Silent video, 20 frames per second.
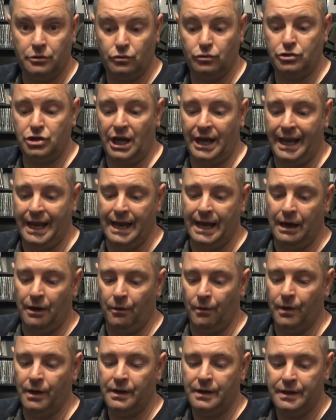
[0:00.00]
Go check it
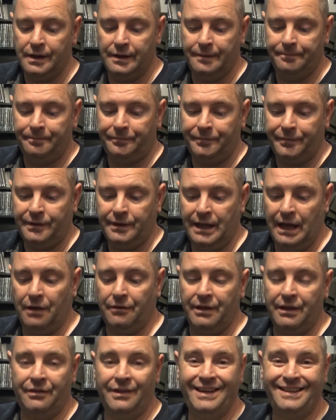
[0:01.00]
out. Now
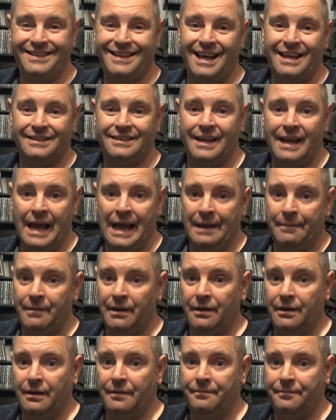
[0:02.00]
then, this next
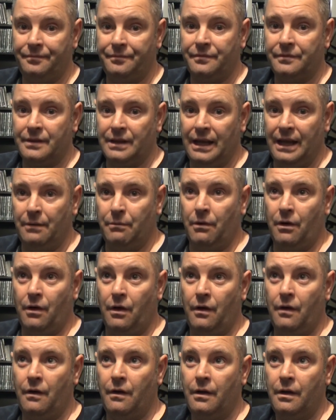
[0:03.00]
game, it
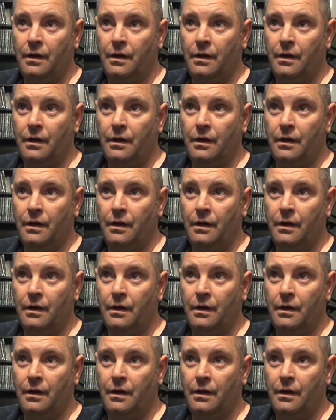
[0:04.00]
was,